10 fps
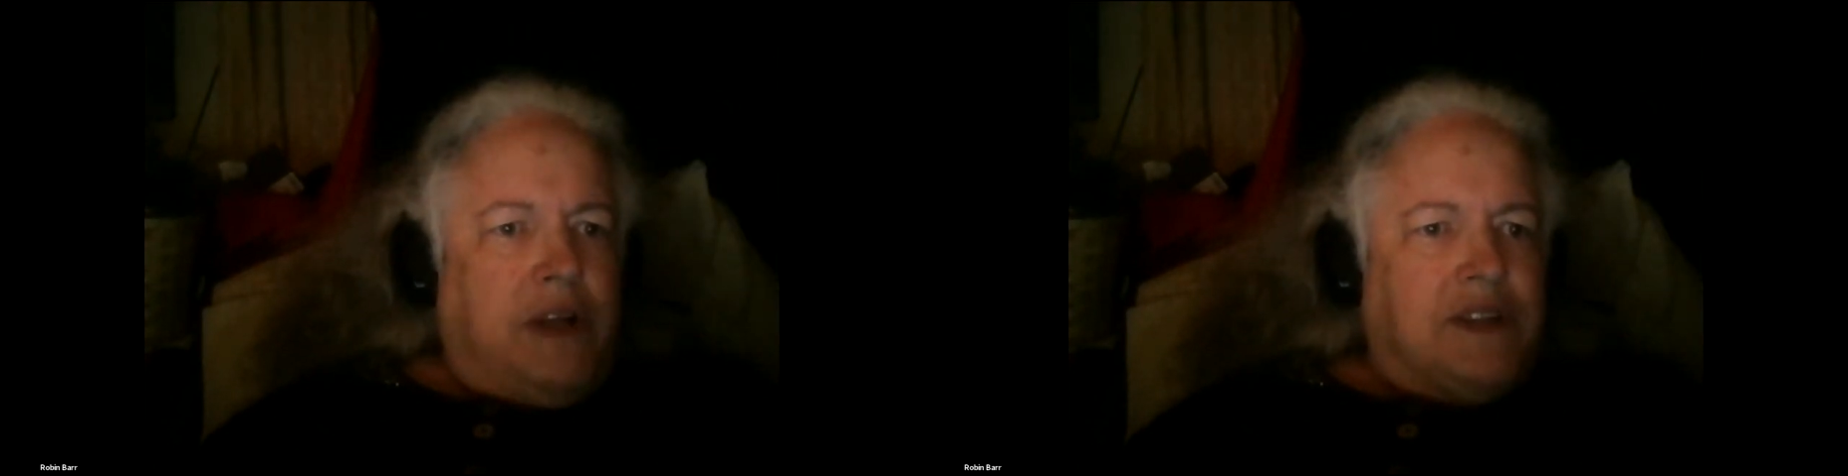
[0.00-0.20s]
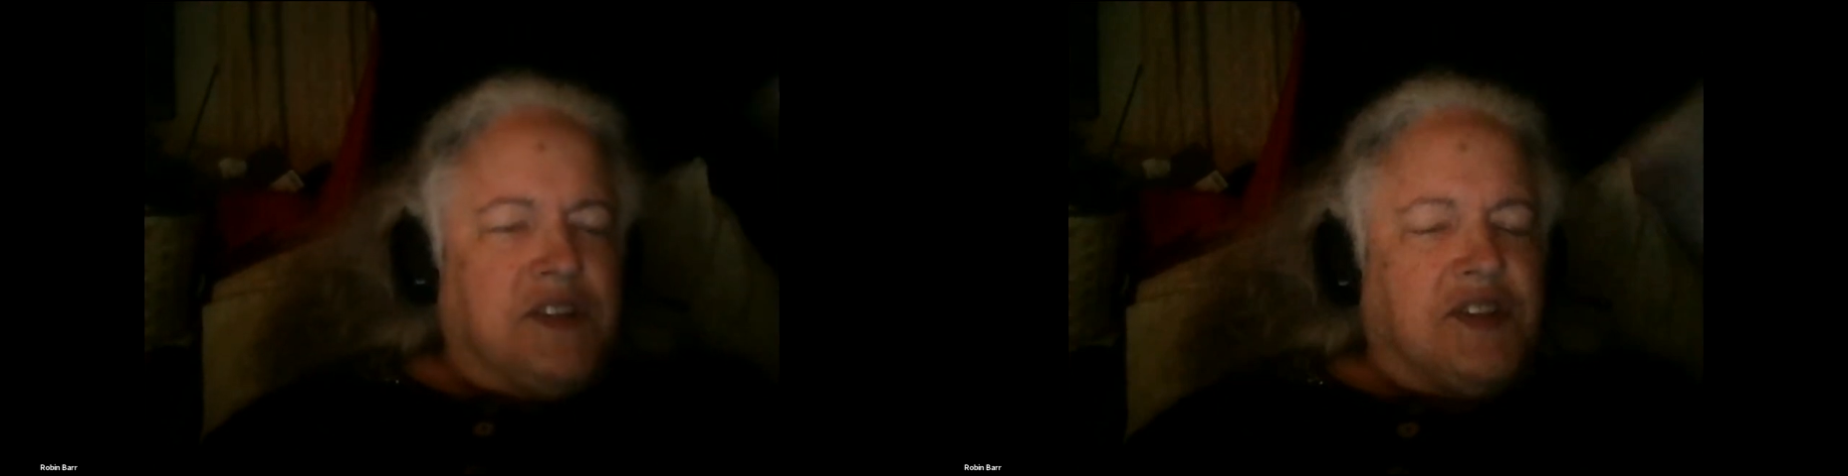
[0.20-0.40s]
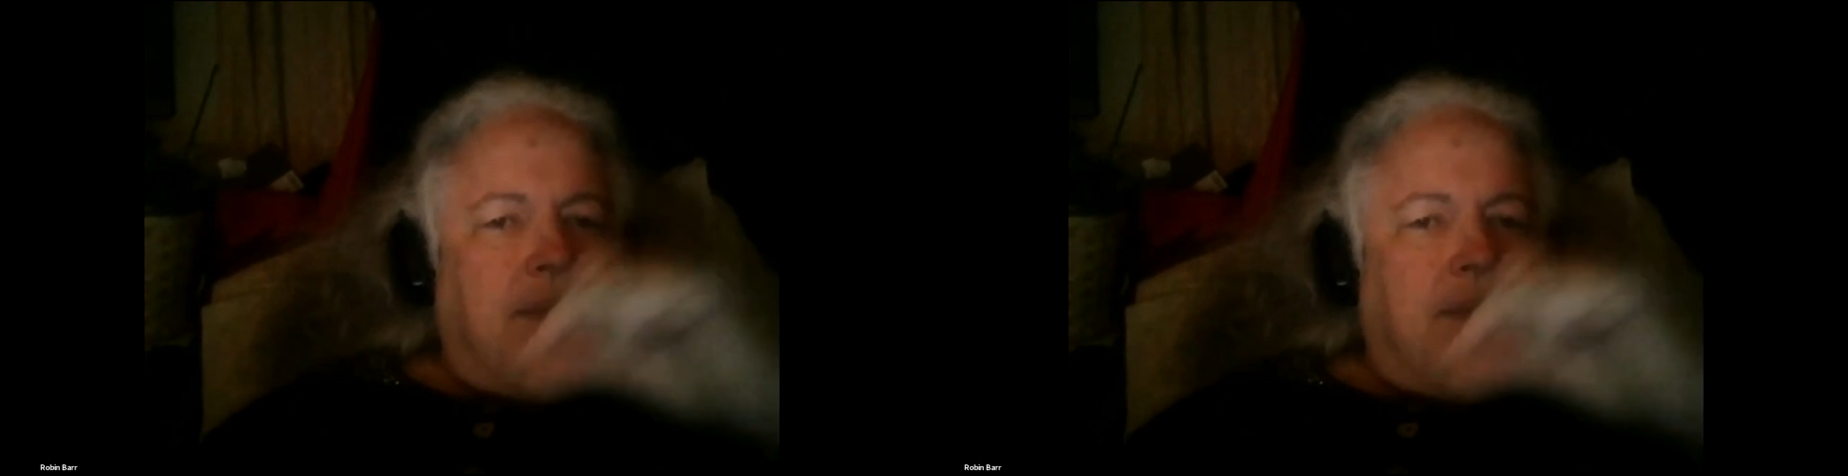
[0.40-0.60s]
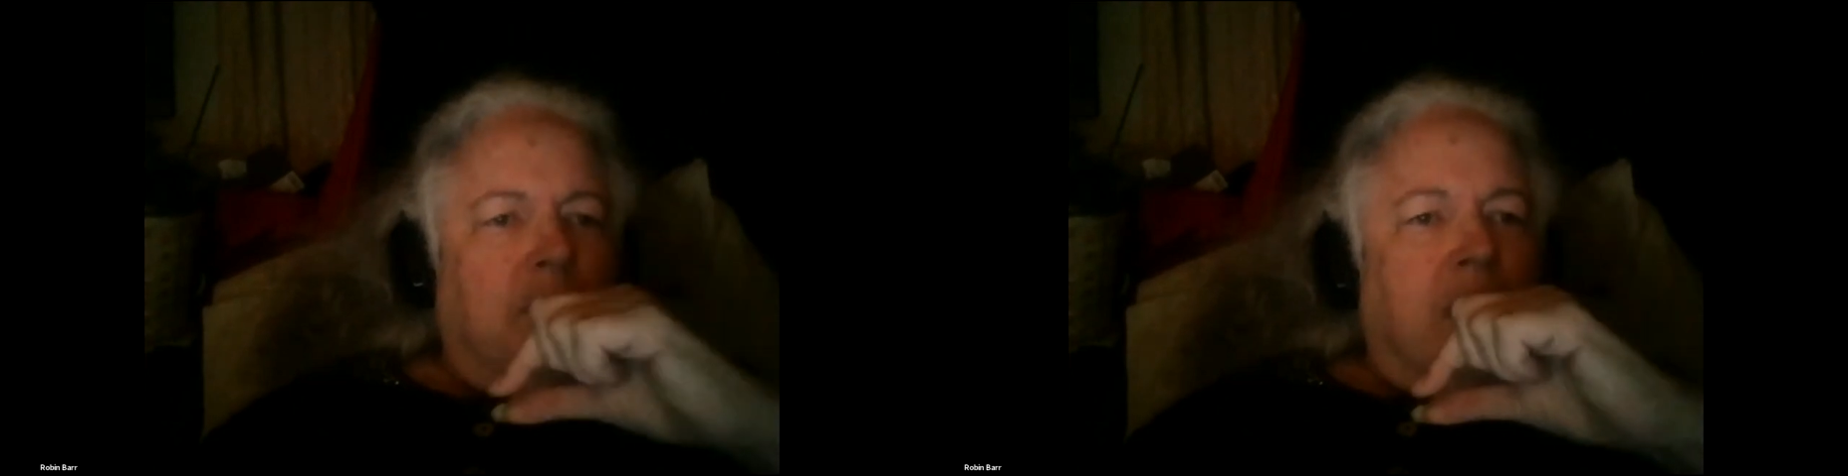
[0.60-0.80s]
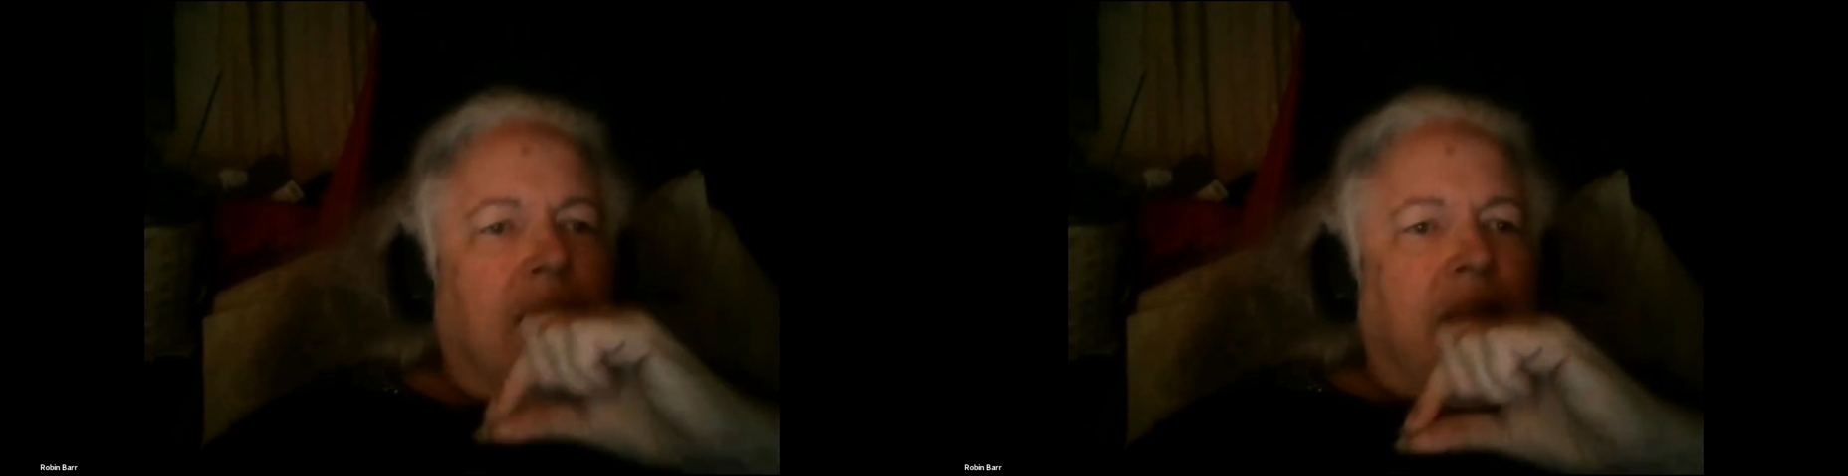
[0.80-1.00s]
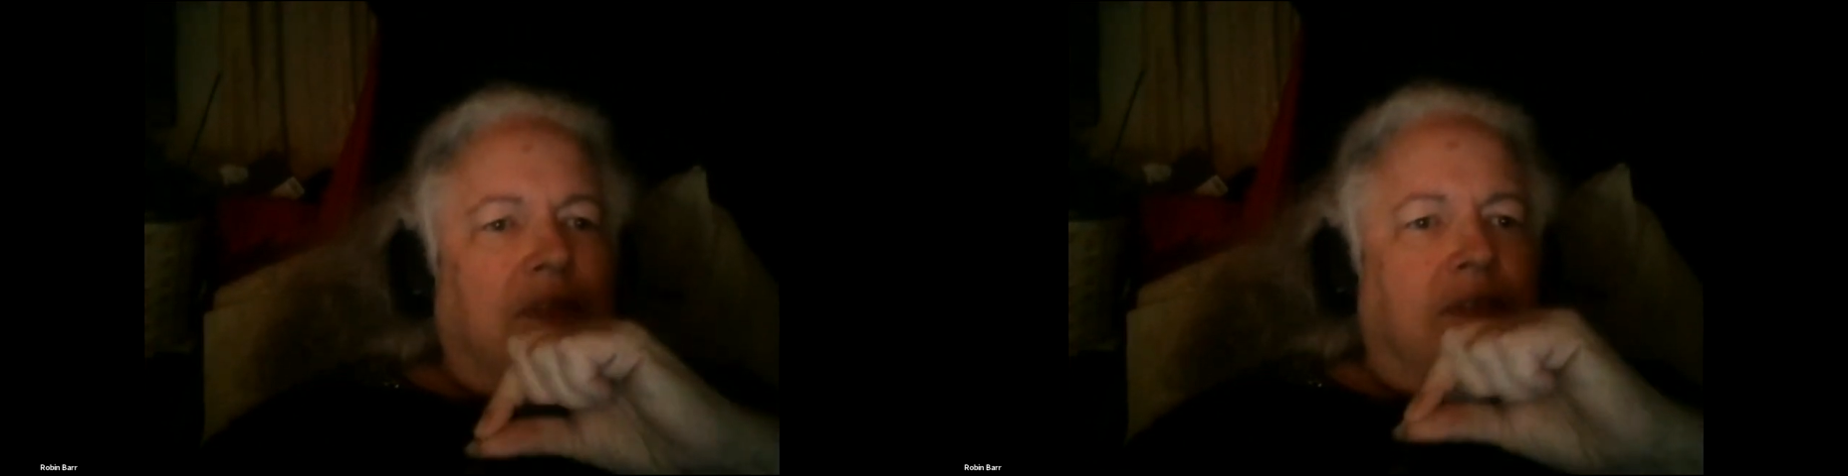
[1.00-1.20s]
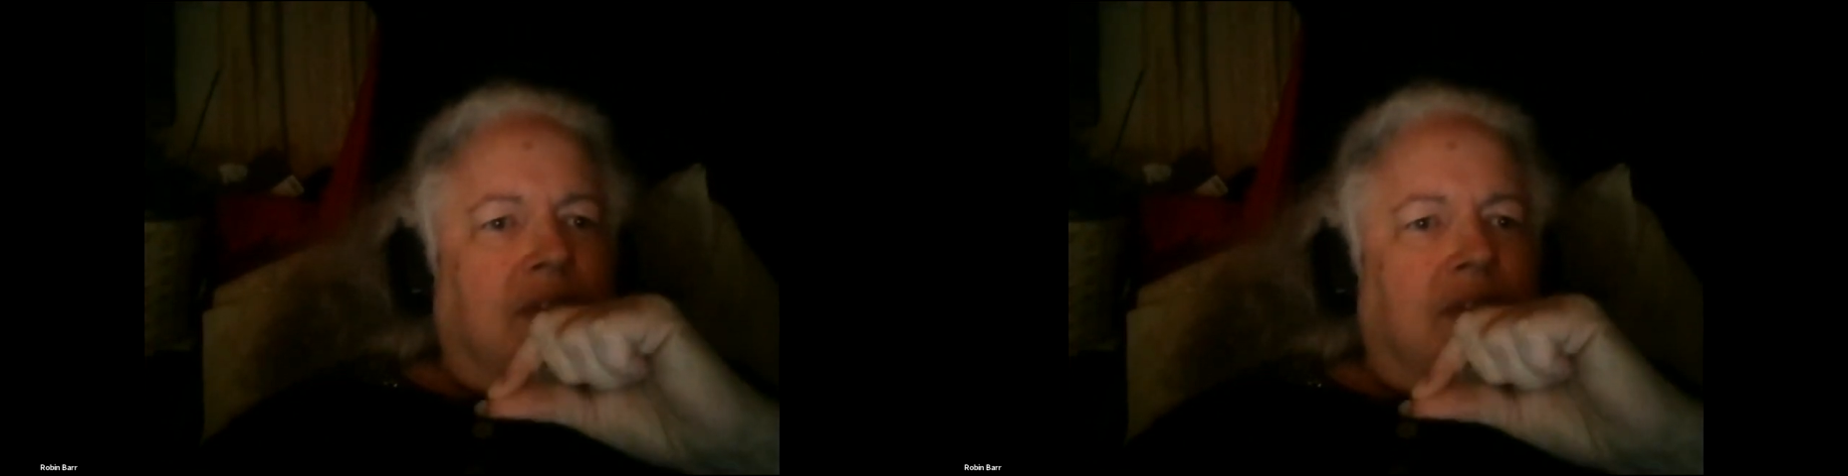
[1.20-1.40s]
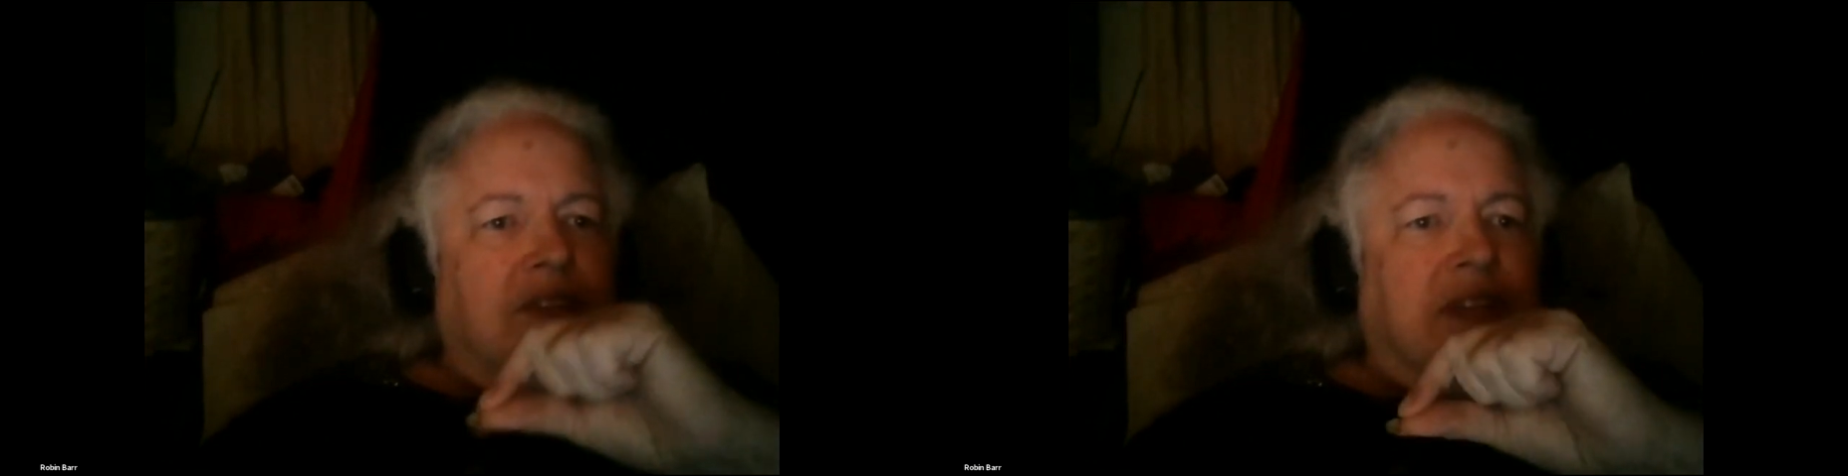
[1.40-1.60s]
It's the same
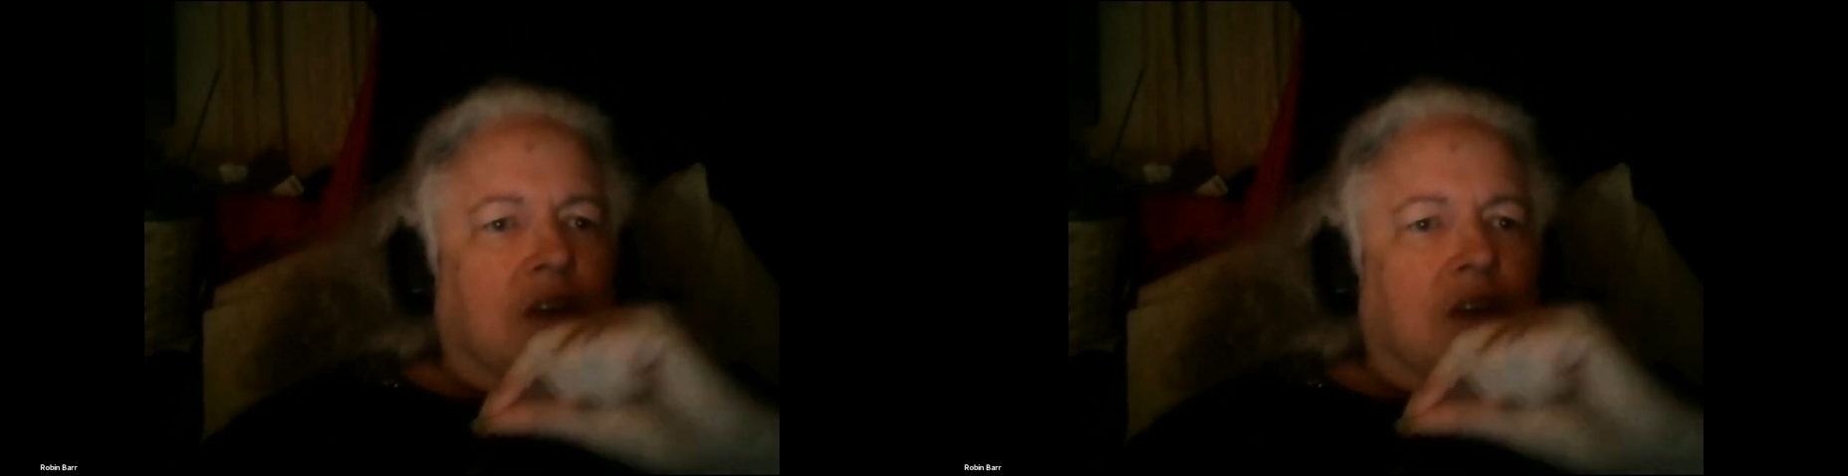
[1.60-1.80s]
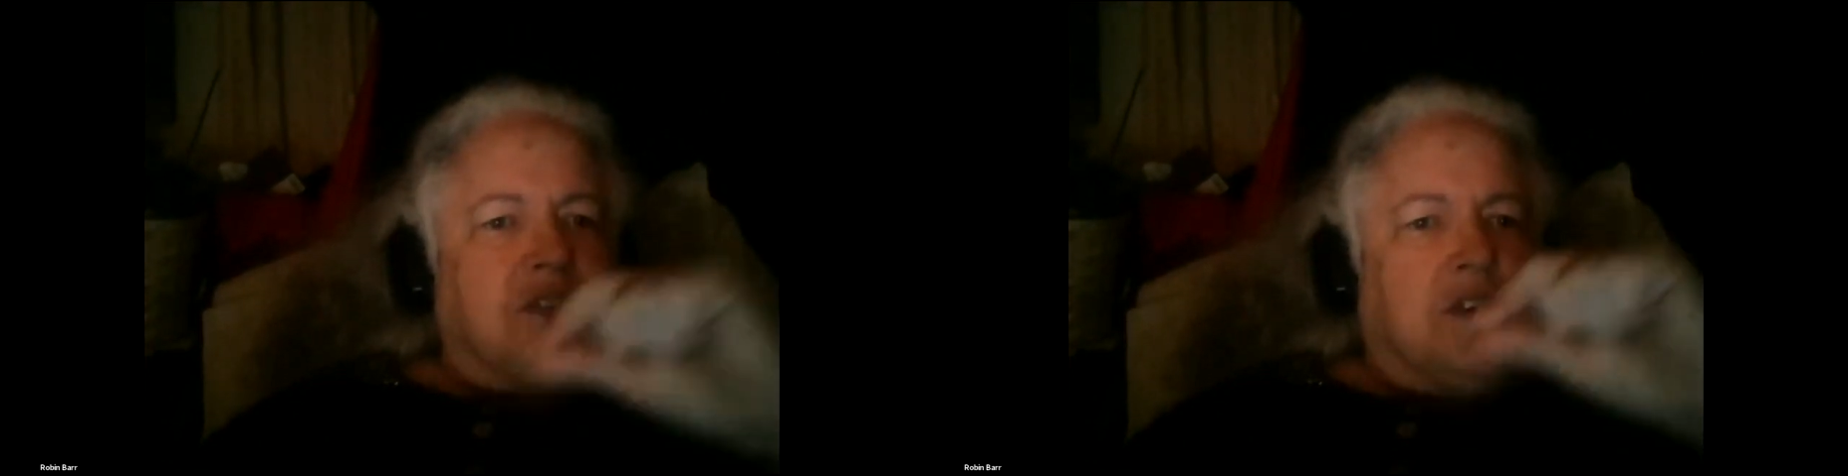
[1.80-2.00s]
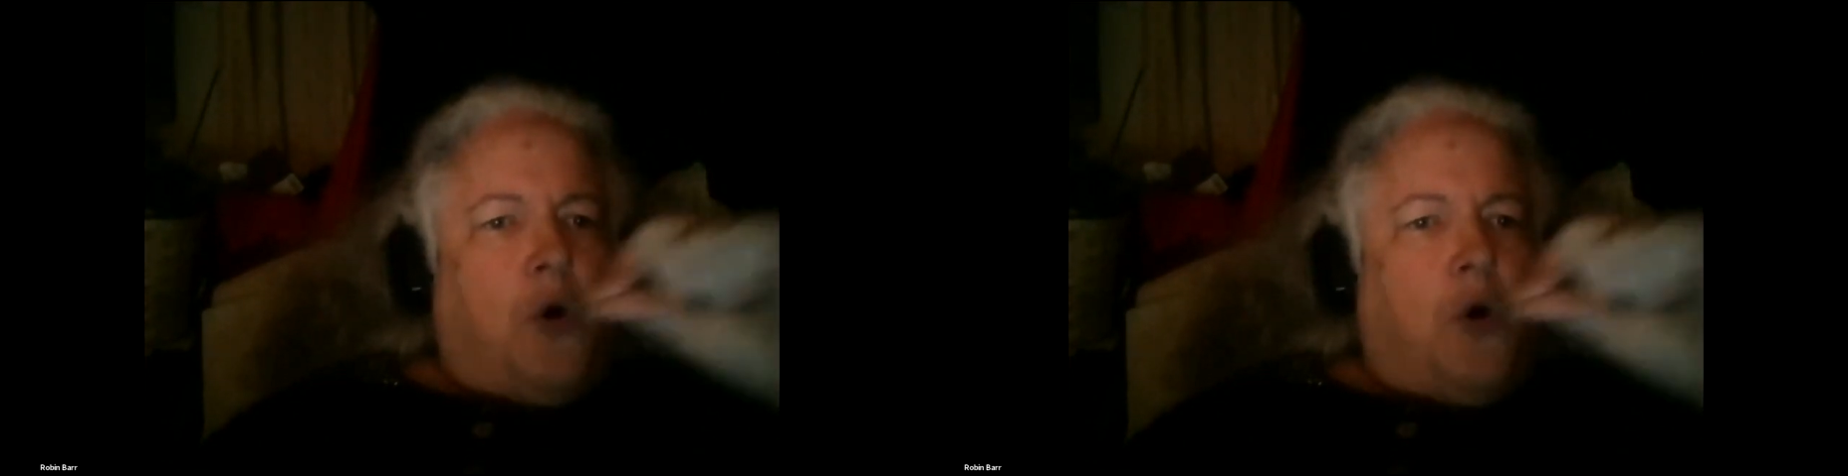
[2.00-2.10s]
that starts the